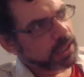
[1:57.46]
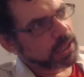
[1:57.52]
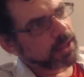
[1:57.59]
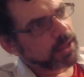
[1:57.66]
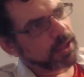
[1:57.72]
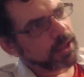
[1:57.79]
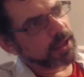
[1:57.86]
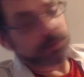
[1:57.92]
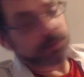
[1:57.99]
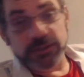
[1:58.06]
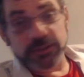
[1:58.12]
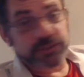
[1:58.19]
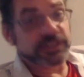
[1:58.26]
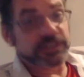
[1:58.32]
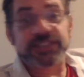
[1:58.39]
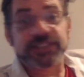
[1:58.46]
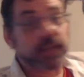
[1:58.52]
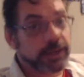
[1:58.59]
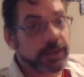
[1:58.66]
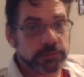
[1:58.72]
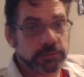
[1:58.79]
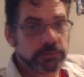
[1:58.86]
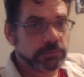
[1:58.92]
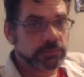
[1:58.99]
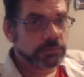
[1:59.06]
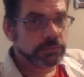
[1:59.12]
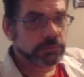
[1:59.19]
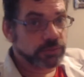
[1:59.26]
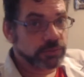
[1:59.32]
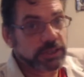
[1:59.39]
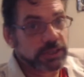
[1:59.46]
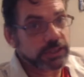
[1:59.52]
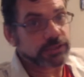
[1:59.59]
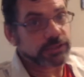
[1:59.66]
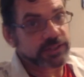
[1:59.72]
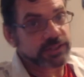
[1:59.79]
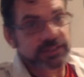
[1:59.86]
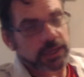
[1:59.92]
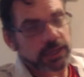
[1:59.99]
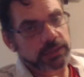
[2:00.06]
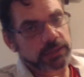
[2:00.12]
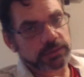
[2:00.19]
Because there is none. Really, there is none.